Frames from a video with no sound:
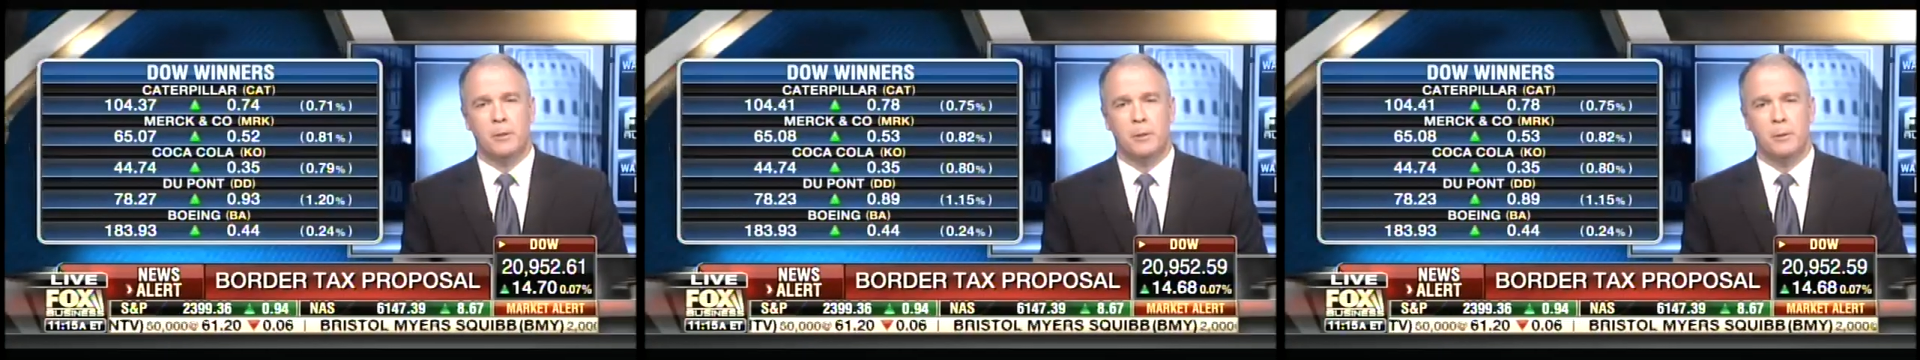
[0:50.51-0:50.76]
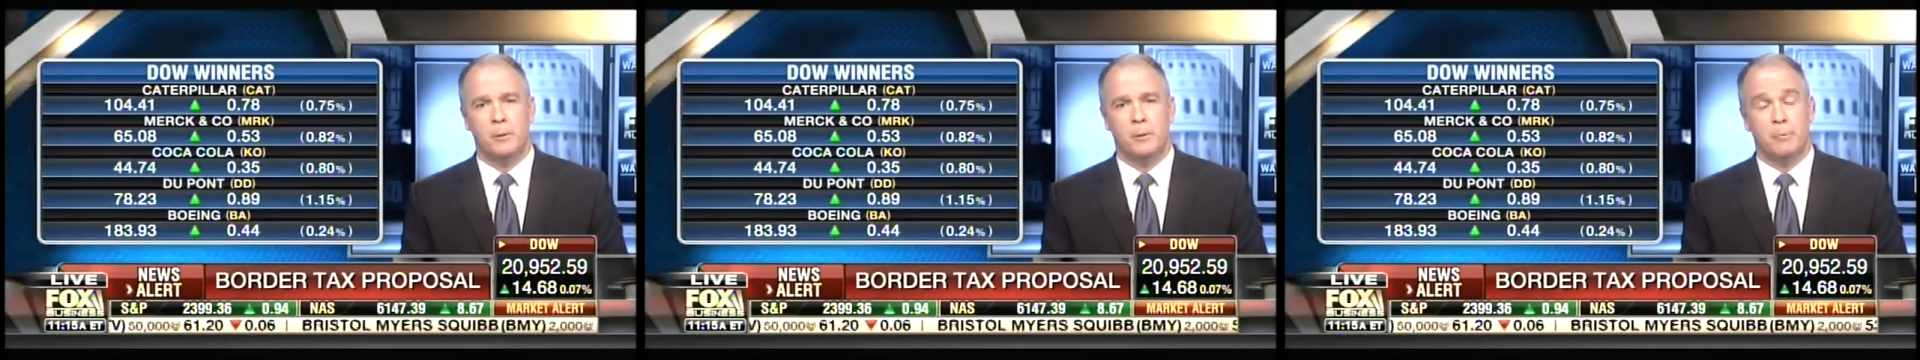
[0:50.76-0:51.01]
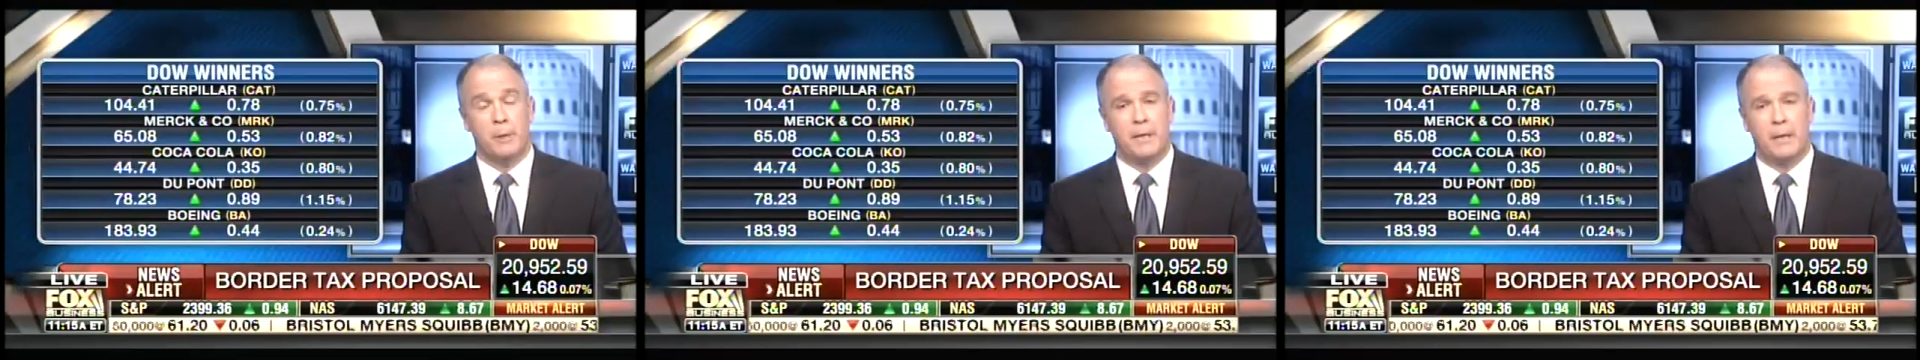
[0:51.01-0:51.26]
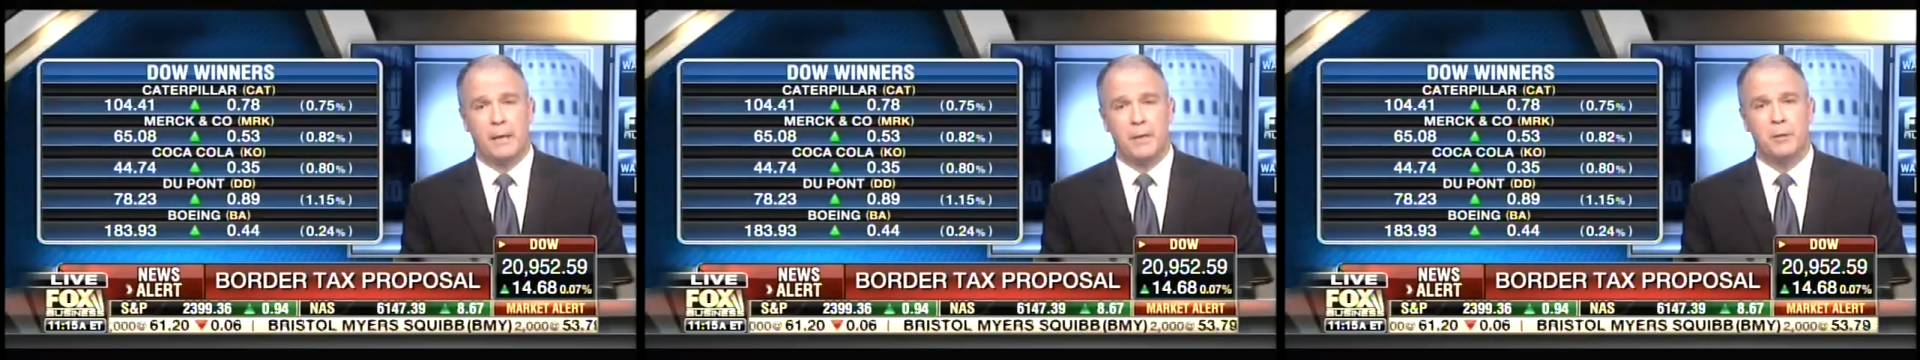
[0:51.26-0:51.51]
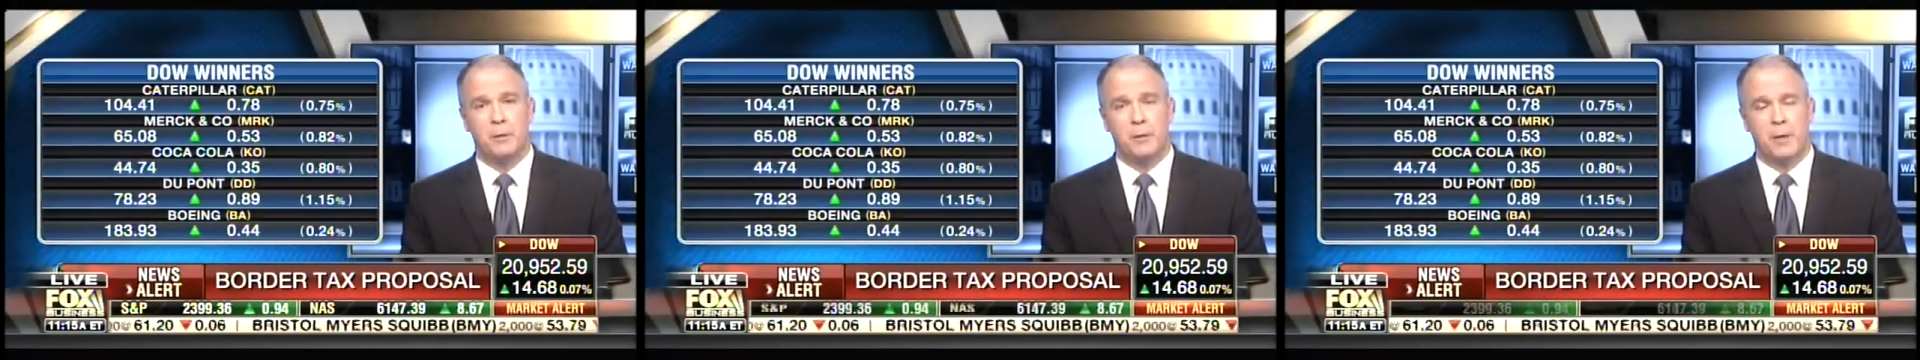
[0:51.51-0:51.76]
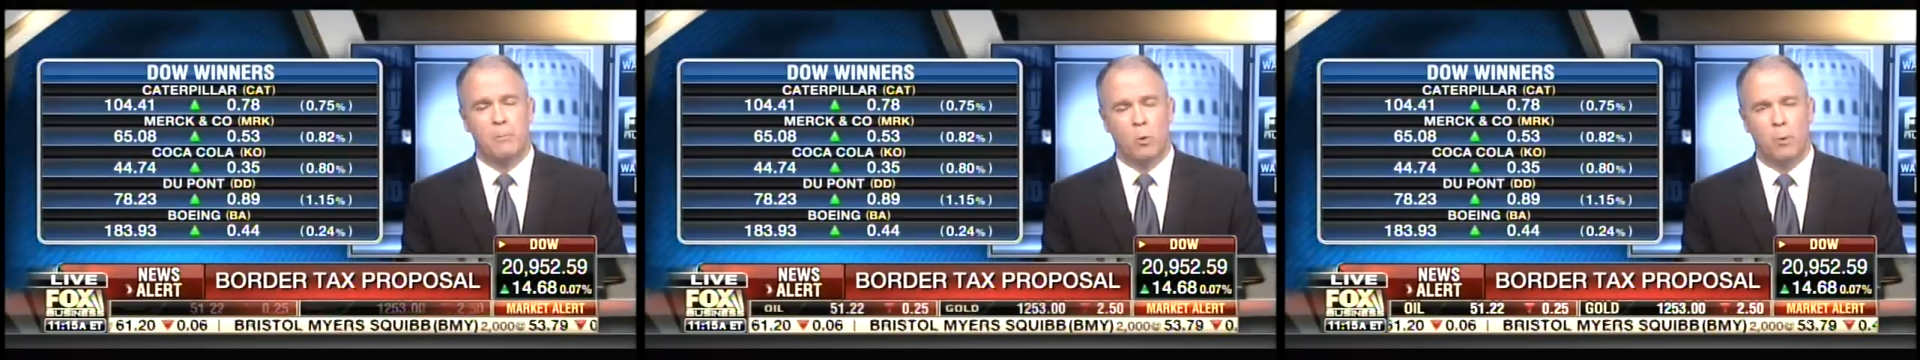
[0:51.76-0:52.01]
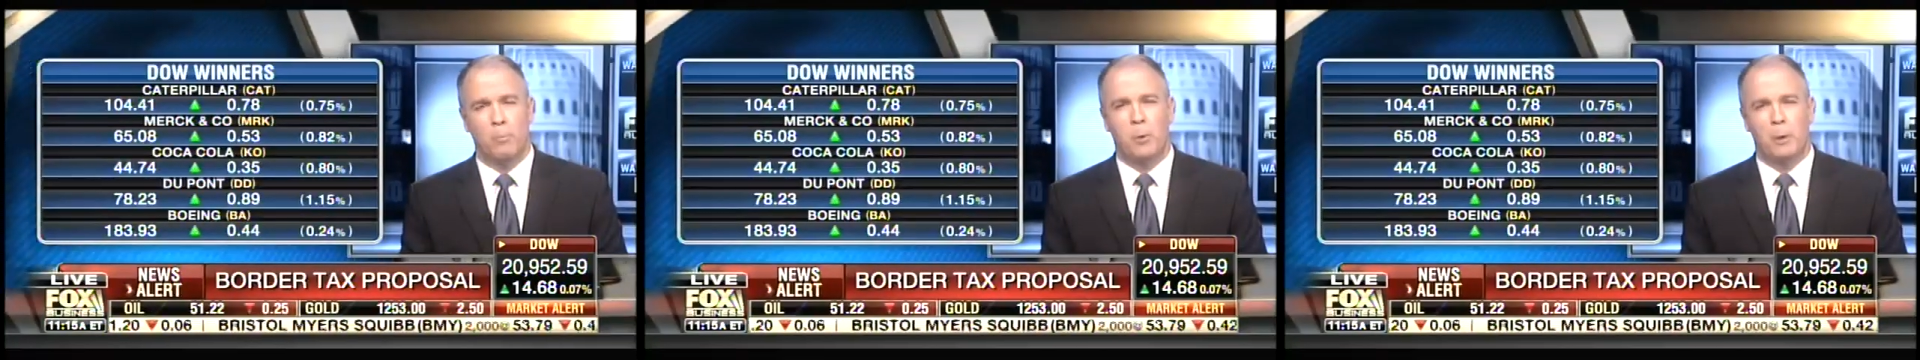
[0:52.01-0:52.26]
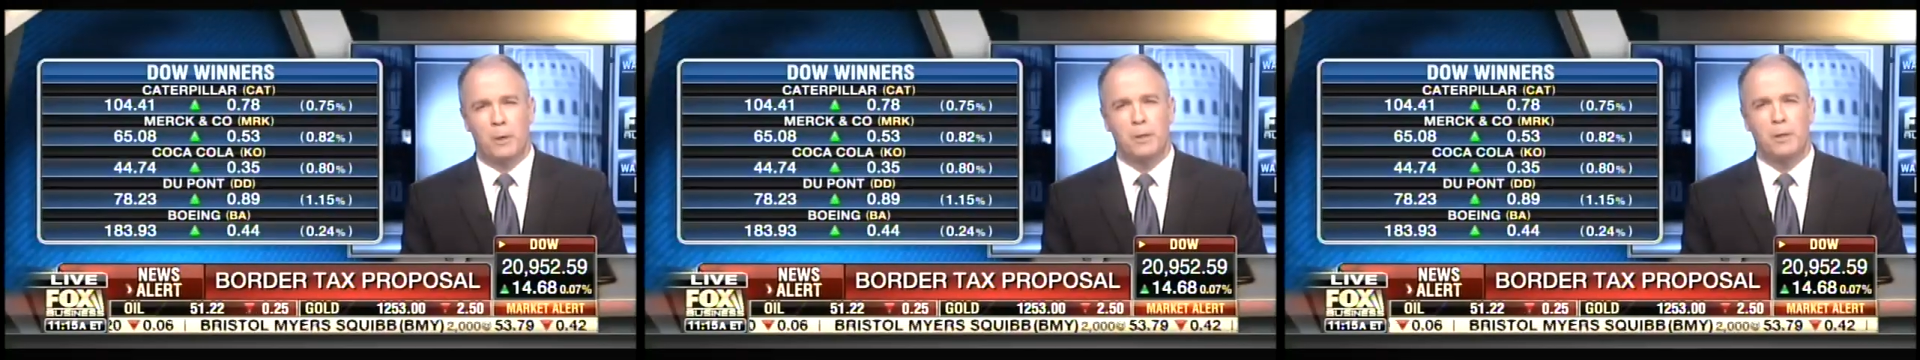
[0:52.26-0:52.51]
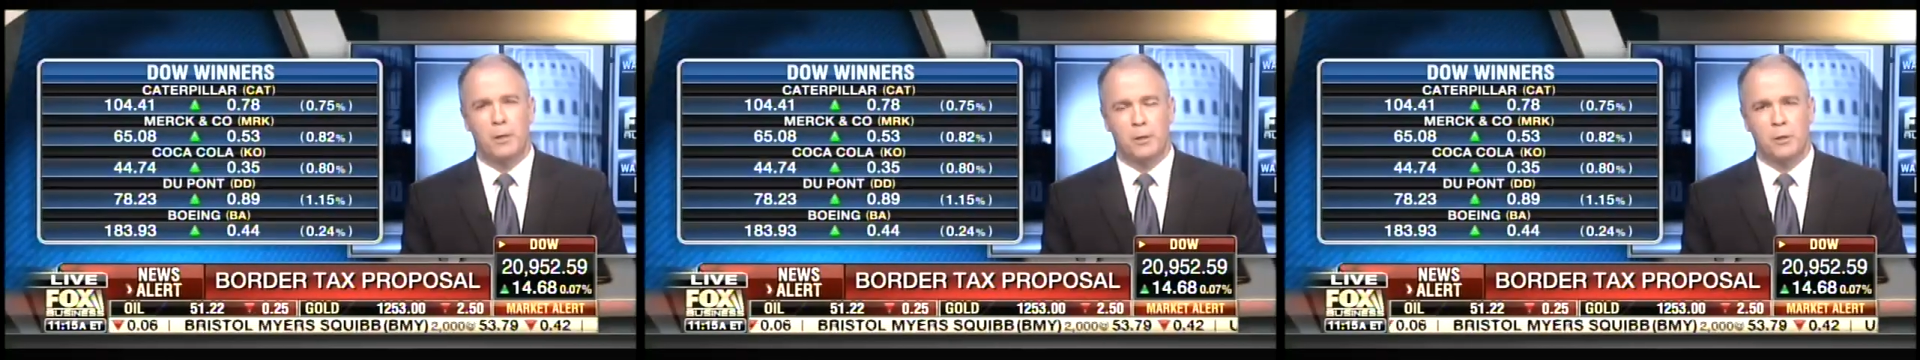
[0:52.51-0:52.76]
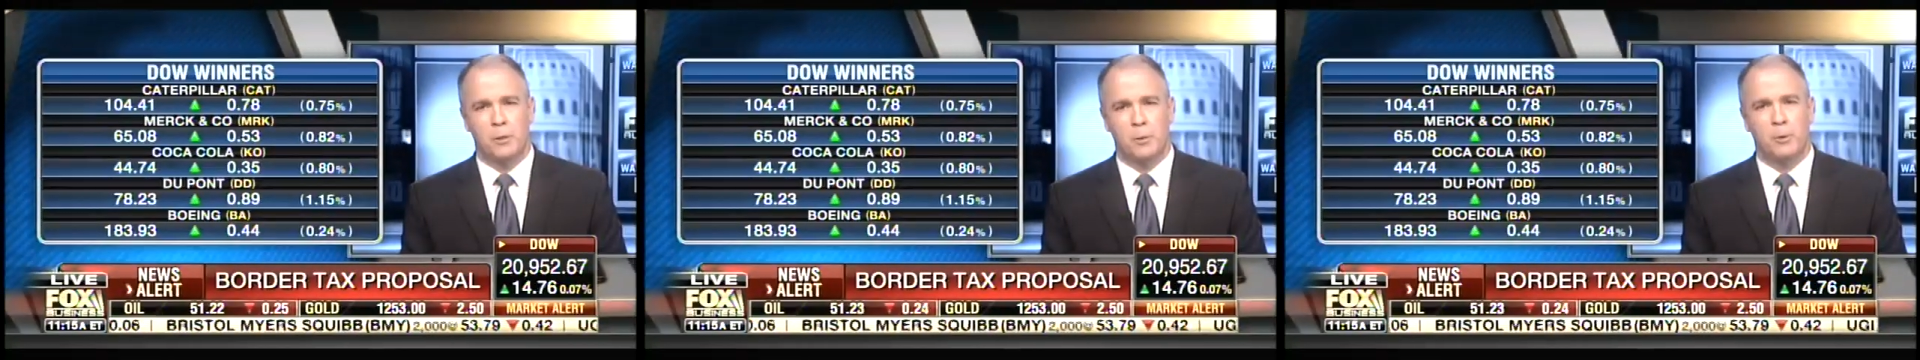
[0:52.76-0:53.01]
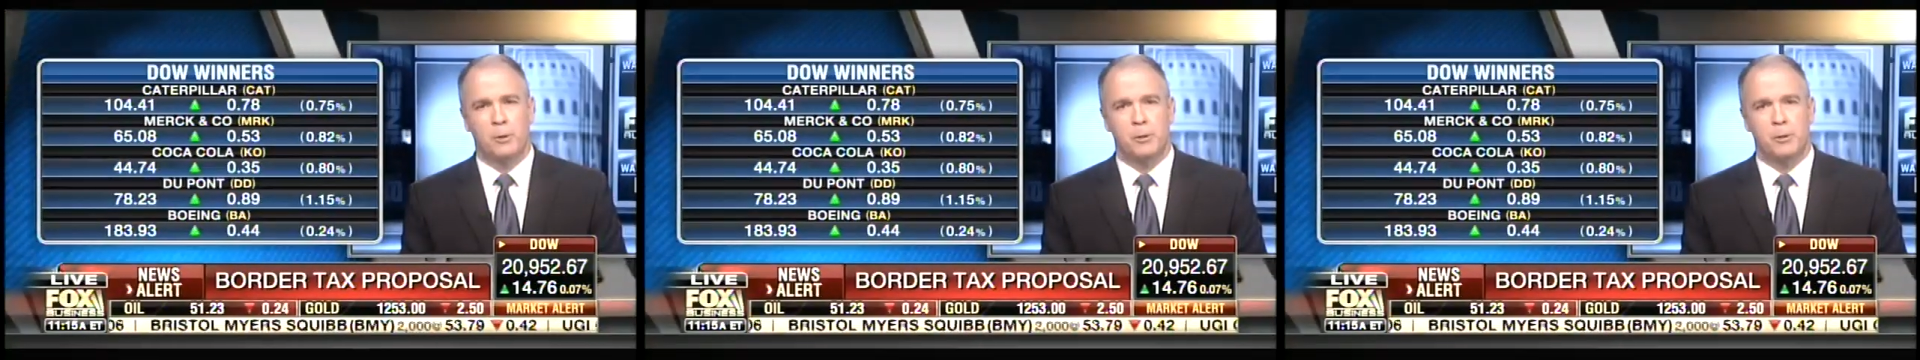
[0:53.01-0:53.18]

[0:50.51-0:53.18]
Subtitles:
to the retail industry and, more importantly, to consumers.